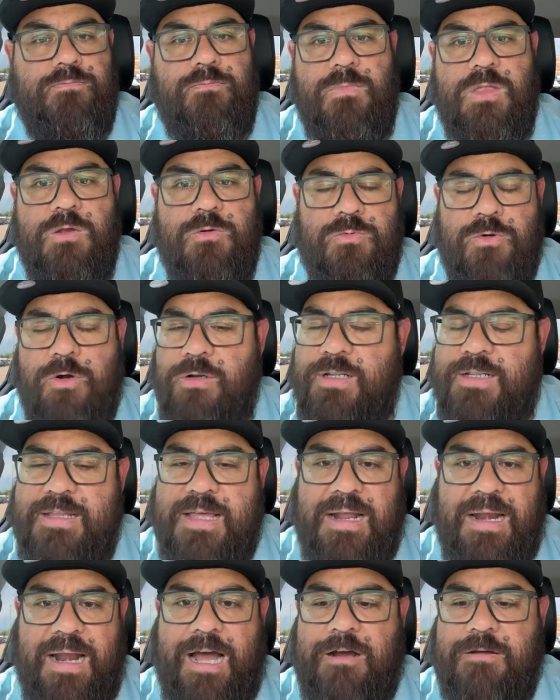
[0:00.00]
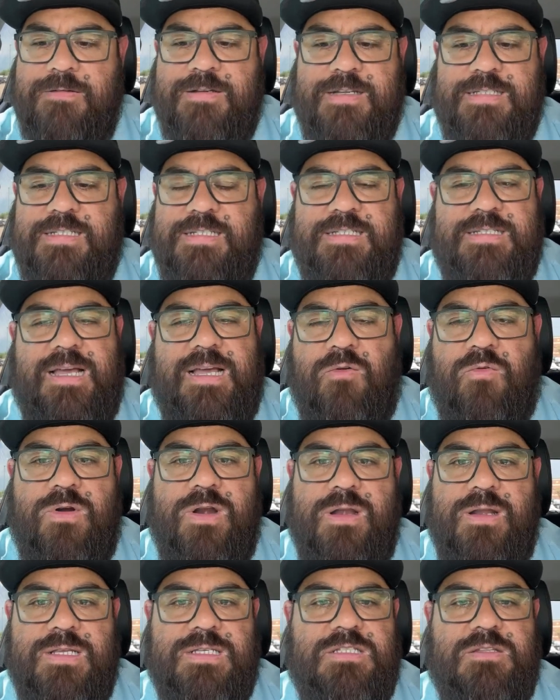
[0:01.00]
rolling that out because it's not
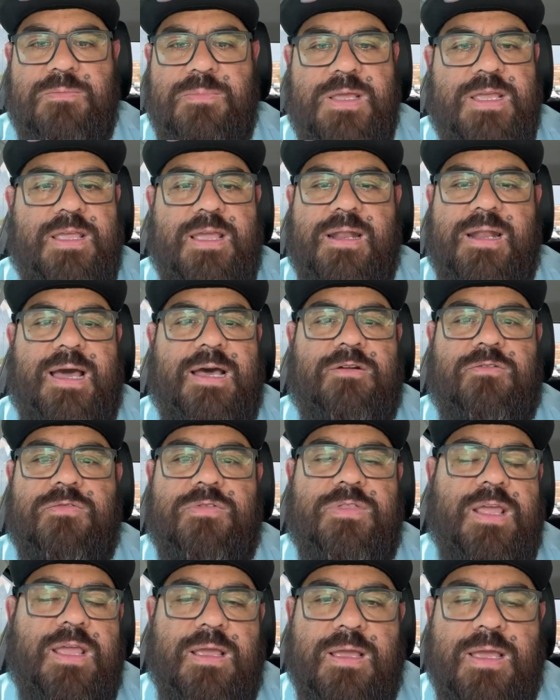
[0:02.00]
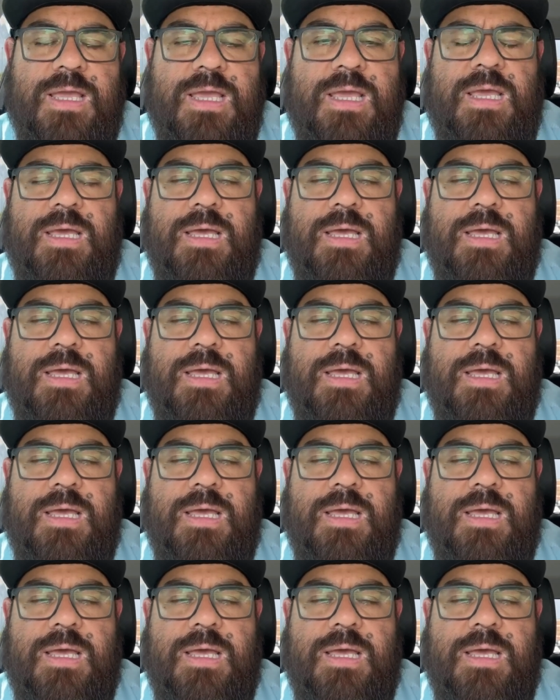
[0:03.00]
where it needs to be yet, I don't think.